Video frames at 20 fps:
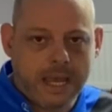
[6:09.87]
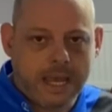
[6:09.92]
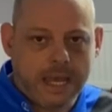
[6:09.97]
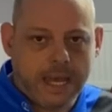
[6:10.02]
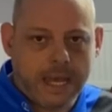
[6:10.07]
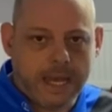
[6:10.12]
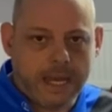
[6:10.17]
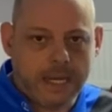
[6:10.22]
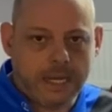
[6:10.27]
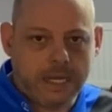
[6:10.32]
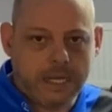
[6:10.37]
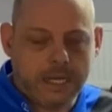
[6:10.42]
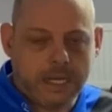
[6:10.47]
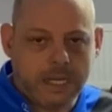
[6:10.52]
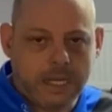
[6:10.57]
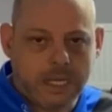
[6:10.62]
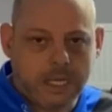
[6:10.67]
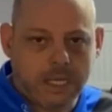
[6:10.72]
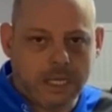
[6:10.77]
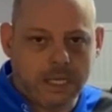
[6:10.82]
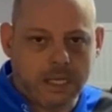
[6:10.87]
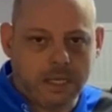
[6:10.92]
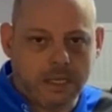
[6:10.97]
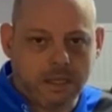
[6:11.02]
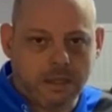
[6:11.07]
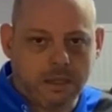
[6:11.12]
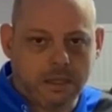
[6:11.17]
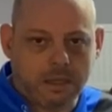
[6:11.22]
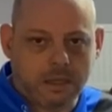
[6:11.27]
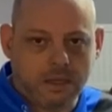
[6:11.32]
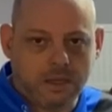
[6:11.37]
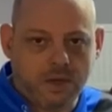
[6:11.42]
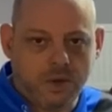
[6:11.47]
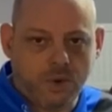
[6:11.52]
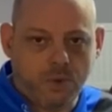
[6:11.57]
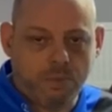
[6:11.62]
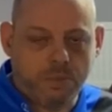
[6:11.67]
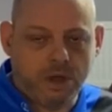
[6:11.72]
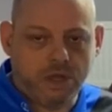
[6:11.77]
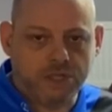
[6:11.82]
and the cue
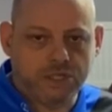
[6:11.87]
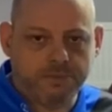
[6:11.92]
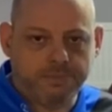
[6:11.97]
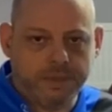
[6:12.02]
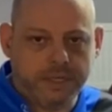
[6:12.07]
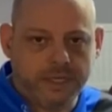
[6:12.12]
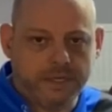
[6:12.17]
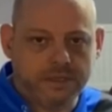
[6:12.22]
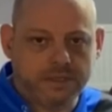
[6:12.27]
ball speed.